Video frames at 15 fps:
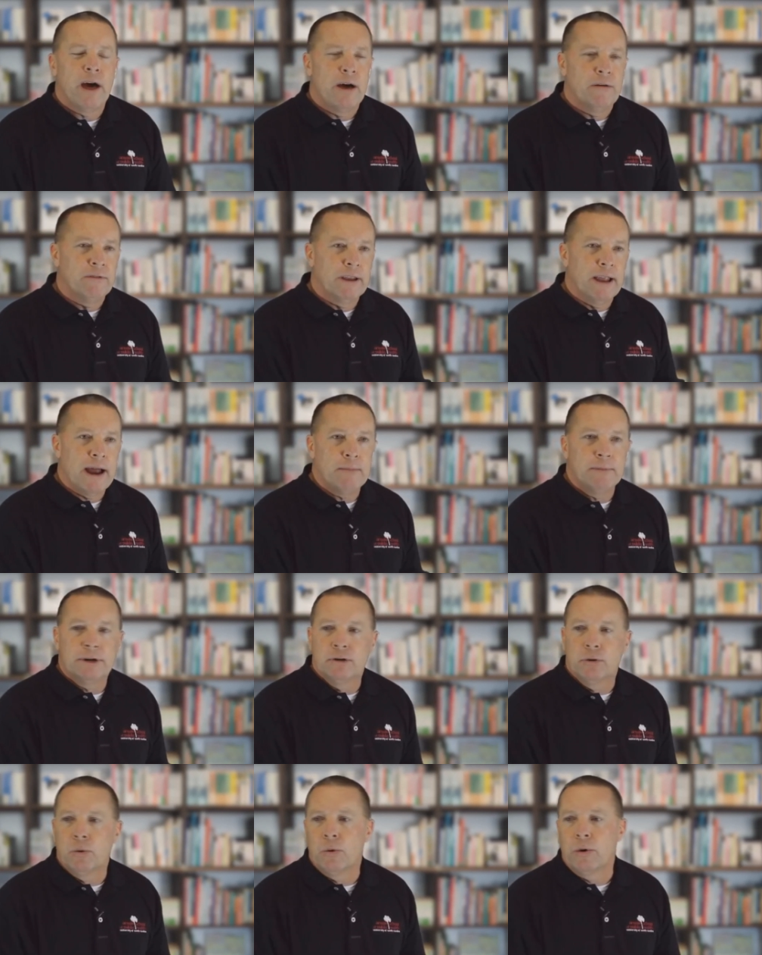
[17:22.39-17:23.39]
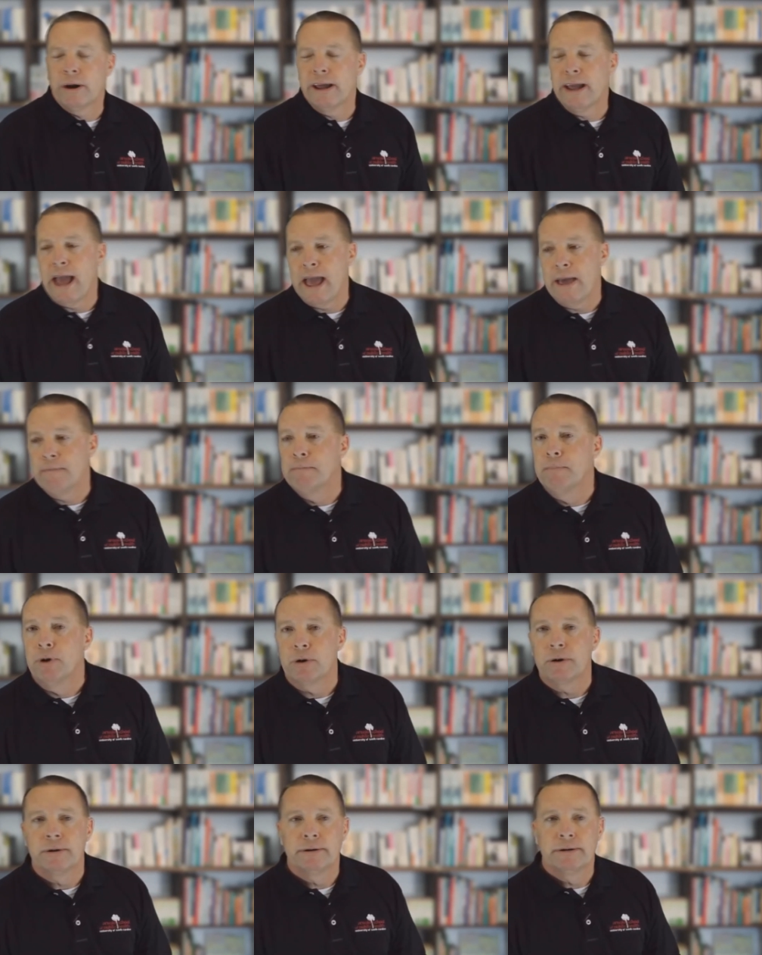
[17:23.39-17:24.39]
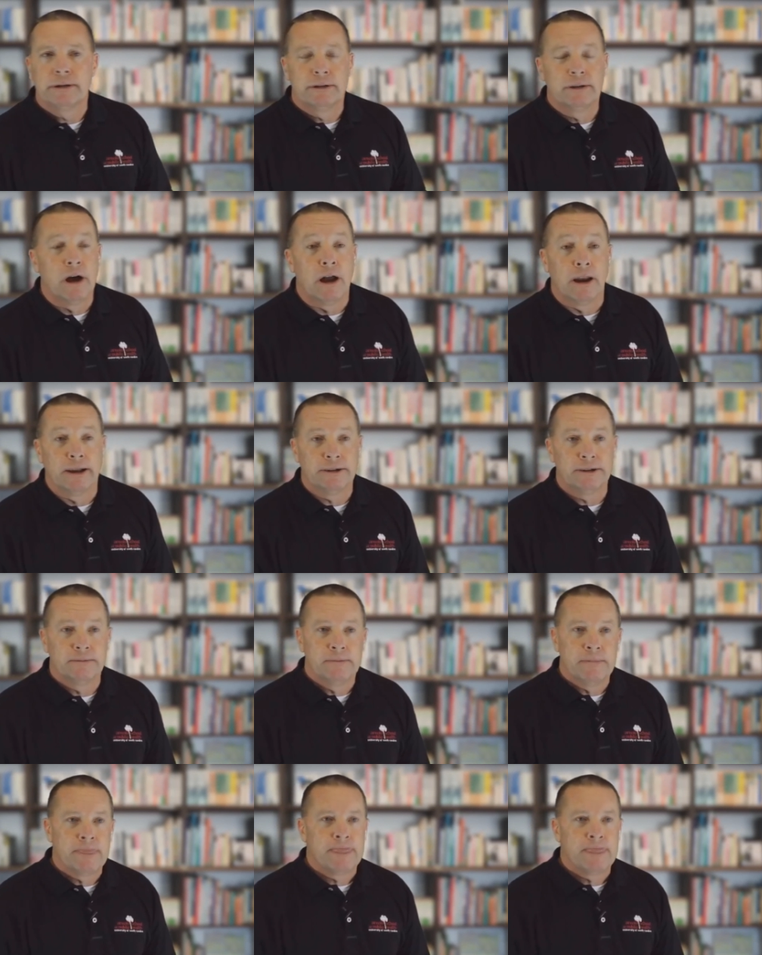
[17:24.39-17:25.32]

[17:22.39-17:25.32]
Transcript: of laboratory and book knowledge.